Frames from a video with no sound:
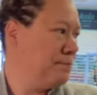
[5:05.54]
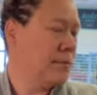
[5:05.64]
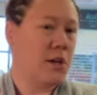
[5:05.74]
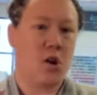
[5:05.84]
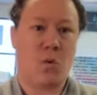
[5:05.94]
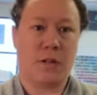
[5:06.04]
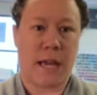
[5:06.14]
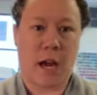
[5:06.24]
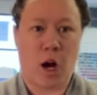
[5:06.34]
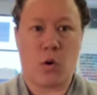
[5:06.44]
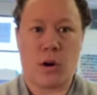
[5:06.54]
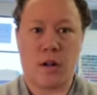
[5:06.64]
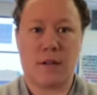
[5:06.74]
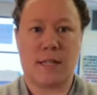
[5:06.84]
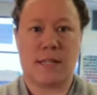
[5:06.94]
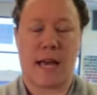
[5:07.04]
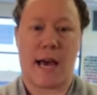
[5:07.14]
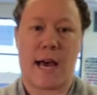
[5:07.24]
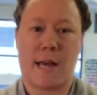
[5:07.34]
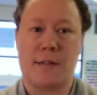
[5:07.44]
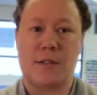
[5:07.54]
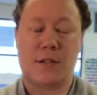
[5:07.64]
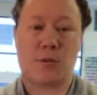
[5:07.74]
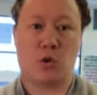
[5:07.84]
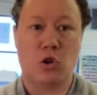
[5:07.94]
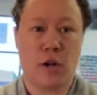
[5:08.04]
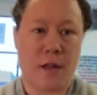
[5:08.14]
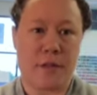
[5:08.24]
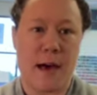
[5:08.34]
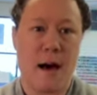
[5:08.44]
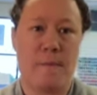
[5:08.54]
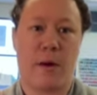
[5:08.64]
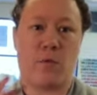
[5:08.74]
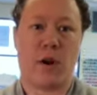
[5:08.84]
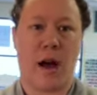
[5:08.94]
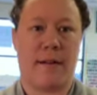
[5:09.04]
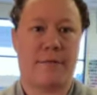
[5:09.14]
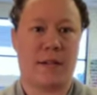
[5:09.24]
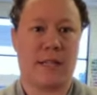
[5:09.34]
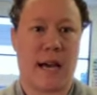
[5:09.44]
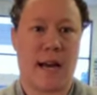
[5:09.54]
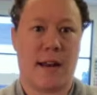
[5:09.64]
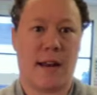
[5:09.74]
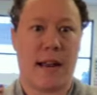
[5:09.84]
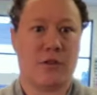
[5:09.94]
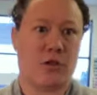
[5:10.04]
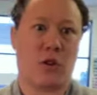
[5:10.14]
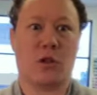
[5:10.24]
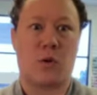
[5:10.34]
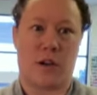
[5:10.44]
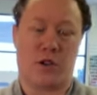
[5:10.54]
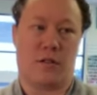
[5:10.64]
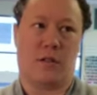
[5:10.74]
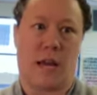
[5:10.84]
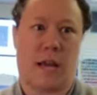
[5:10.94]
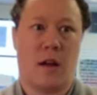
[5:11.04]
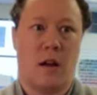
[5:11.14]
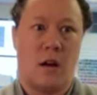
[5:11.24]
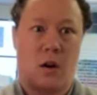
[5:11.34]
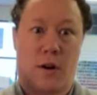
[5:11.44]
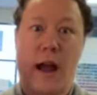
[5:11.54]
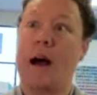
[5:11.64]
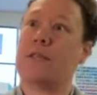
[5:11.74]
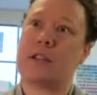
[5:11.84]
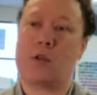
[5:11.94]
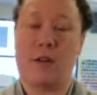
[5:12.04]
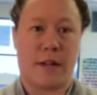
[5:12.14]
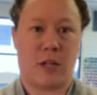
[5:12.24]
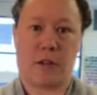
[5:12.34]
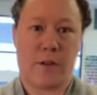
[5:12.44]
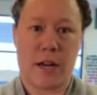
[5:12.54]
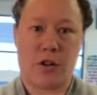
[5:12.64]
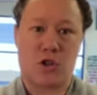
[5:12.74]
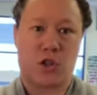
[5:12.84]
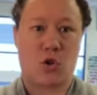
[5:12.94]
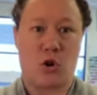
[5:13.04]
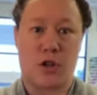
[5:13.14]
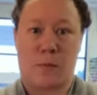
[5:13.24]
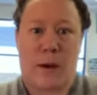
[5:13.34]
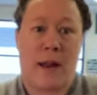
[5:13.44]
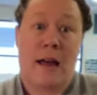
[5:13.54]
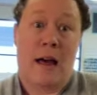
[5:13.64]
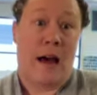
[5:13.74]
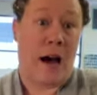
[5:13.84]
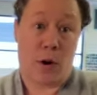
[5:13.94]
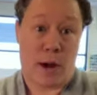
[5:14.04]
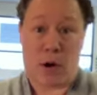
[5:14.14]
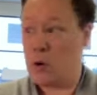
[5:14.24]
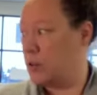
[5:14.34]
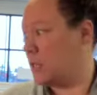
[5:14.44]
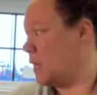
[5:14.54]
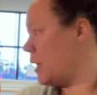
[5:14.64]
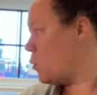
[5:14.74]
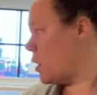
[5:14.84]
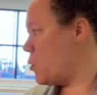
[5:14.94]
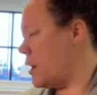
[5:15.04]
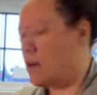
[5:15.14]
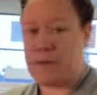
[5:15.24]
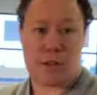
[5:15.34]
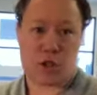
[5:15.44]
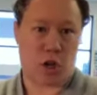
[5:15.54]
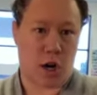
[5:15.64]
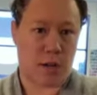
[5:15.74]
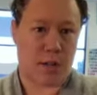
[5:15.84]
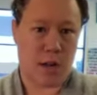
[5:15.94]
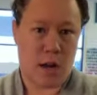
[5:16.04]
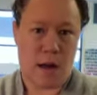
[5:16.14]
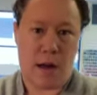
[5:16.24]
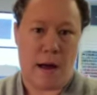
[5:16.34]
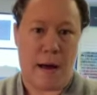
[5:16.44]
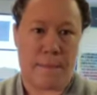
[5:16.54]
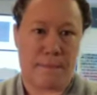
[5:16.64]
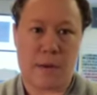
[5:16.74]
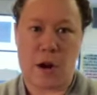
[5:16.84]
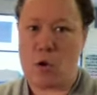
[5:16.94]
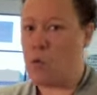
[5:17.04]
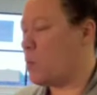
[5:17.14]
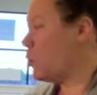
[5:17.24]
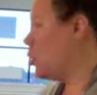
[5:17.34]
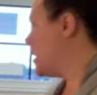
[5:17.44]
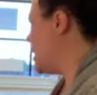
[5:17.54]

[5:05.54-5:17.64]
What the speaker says: You know, we'll take our quilts and we'll look at them and we'll kind of decide, it answers all those questions like, okay, I have this quilt I just finished, it's gorgeous, but how do I quilt it? Like, where do I even start? You know, when we're looking